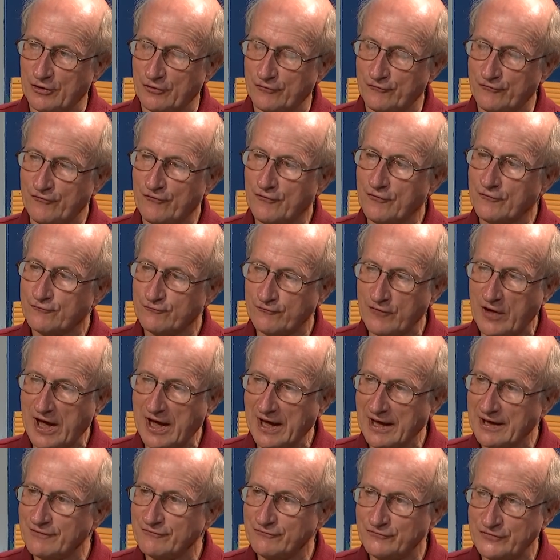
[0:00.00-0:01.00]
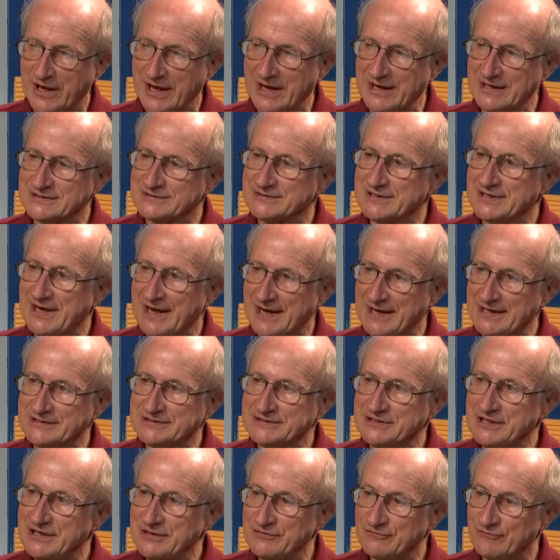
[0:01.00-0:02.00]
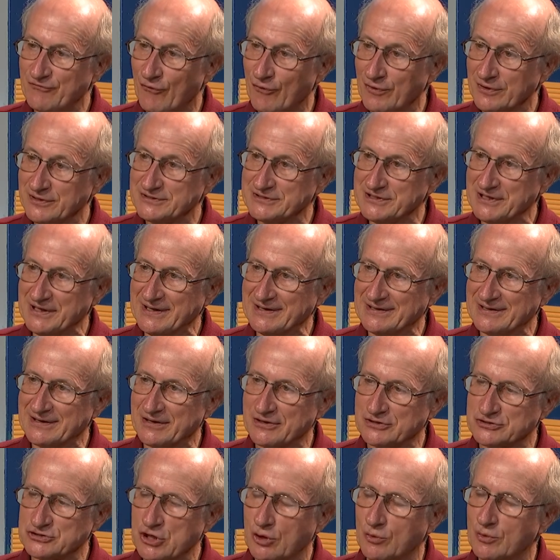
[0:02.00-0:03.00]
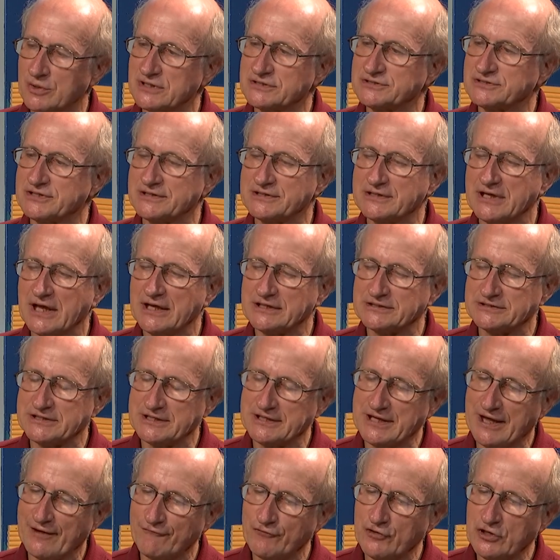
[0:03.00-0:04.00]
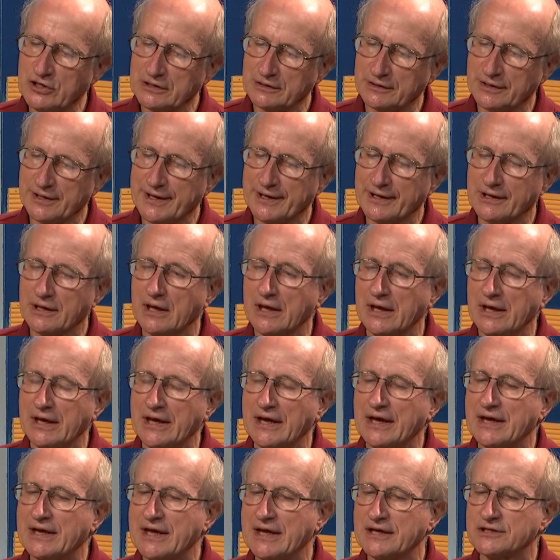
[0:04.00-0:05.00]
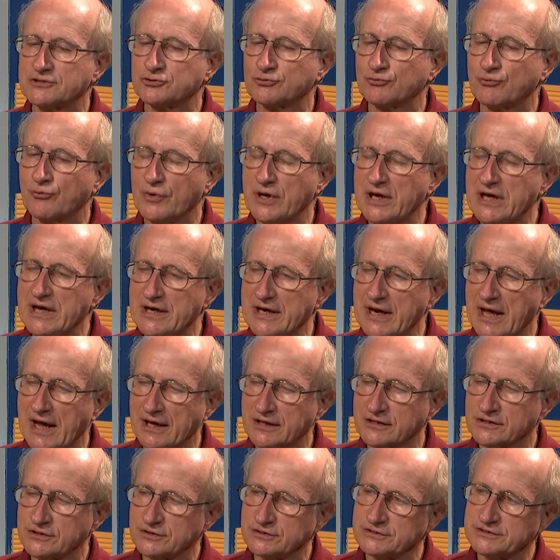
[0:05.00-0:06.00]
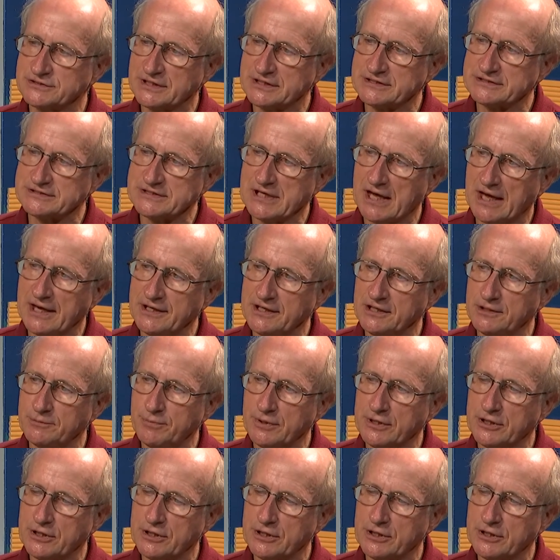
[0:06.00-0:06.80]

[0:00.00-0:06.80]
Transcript: for five days in 1814. So it's a, it's a definite link. It gets reenactors excited